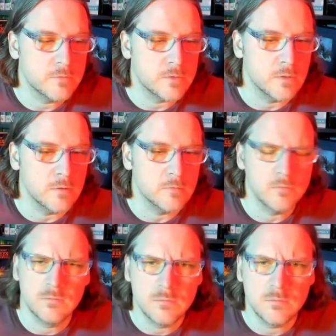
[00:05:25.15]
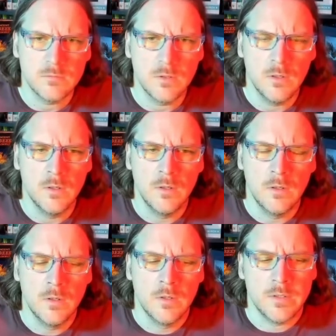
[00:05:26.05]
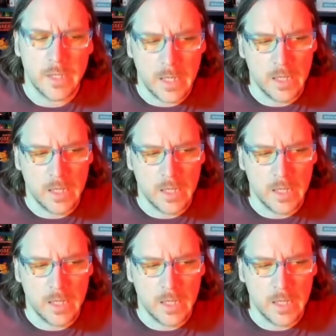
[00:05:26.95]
So again,